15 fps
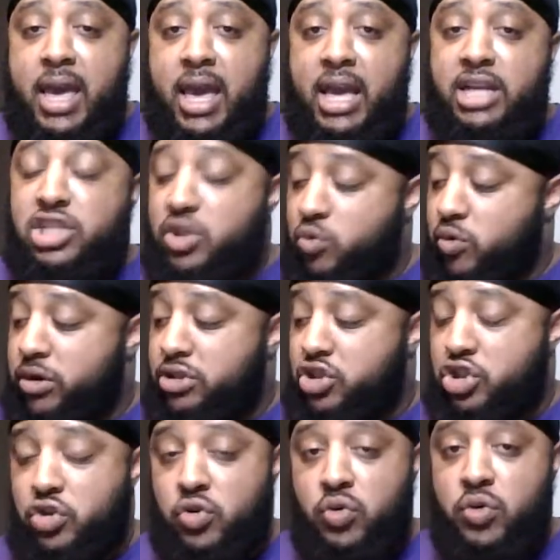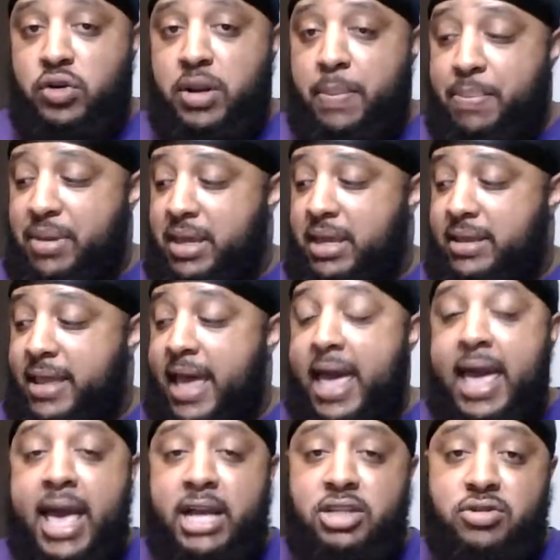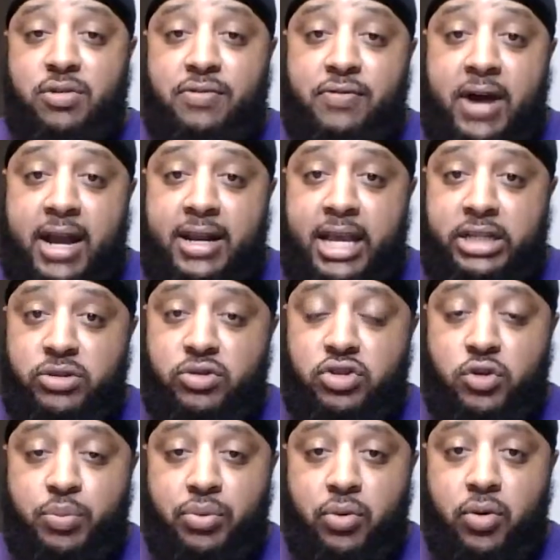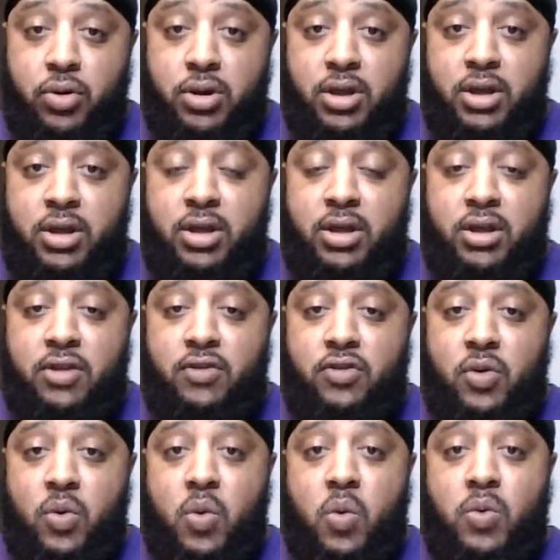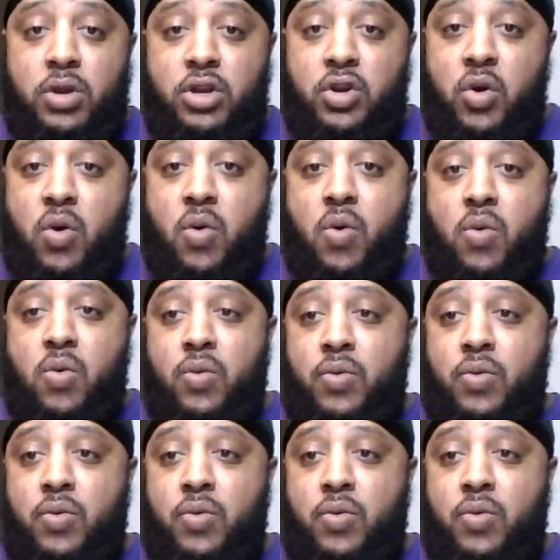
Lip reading: And she wants you to be that extra financial support so that,